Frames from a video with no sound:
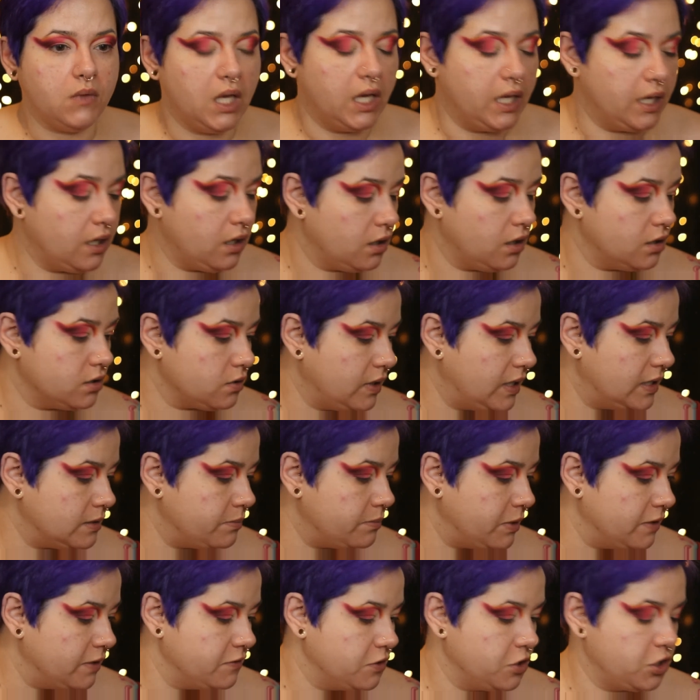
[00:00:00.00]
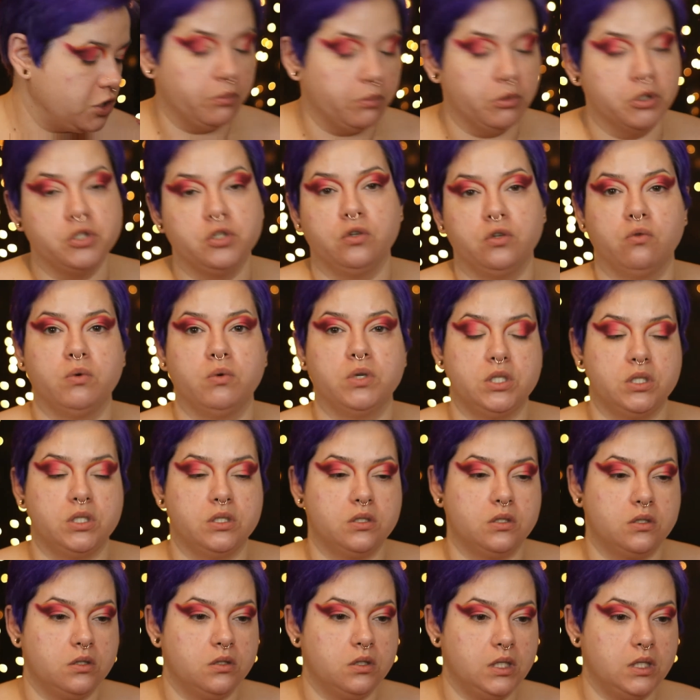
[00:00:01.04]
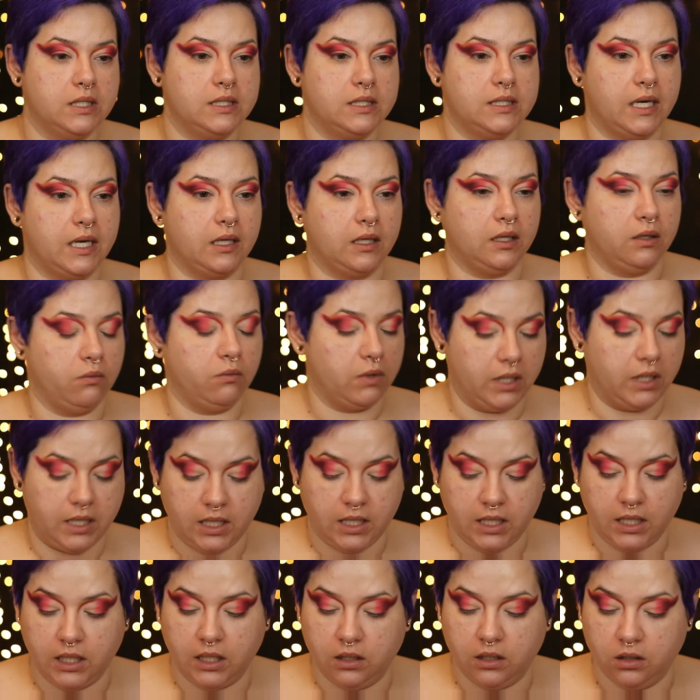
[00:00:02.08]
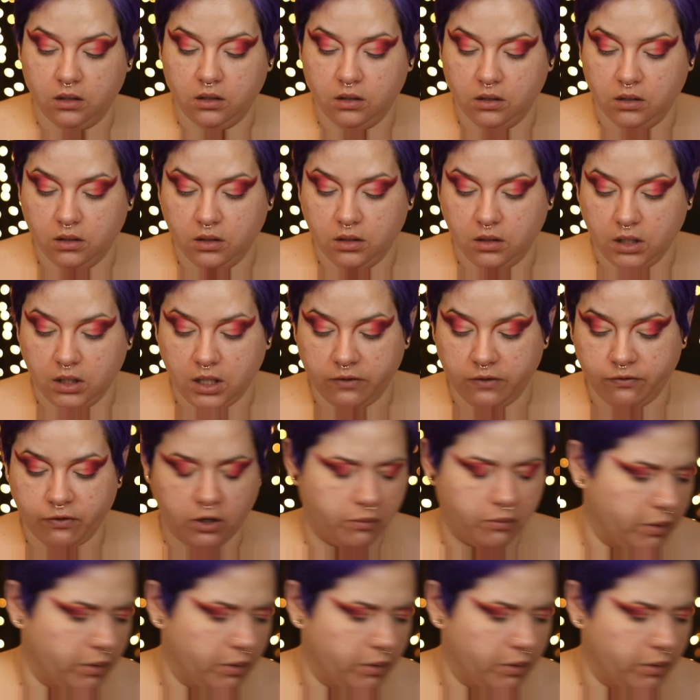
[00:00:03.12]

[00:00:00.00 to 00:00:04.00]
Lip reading: And it also has a bit of a shimmer to it, which is exactly what I need, if I